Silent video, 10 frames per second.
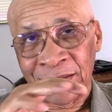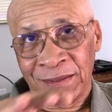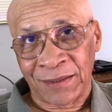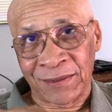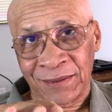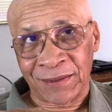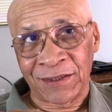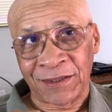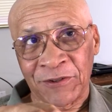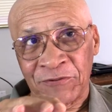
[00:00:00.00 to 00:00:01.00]
This
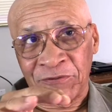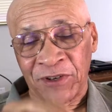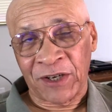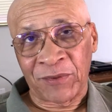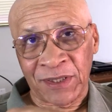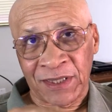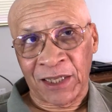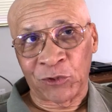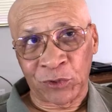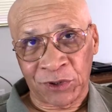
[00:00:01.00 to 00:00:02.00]
is a very
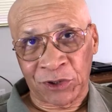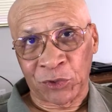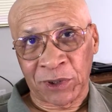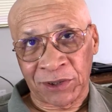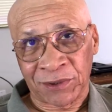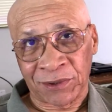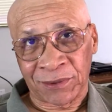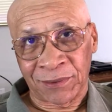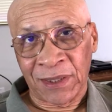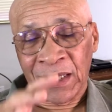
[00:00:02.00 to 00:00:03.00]
dangerous situation.
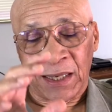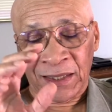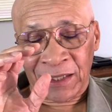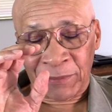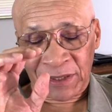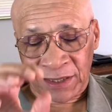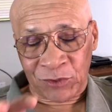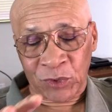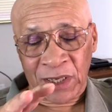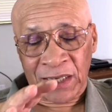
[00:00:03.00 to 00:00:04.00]
And let me tell
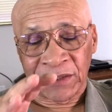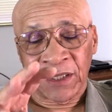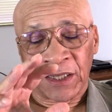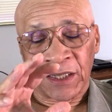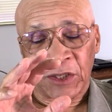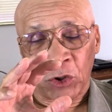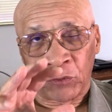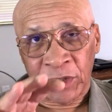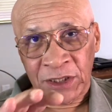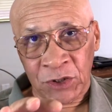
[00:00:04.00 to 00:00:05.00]
you guys, they
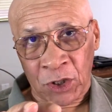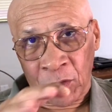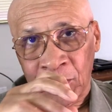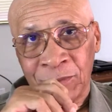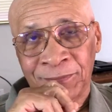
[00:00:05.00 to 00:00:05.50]
already know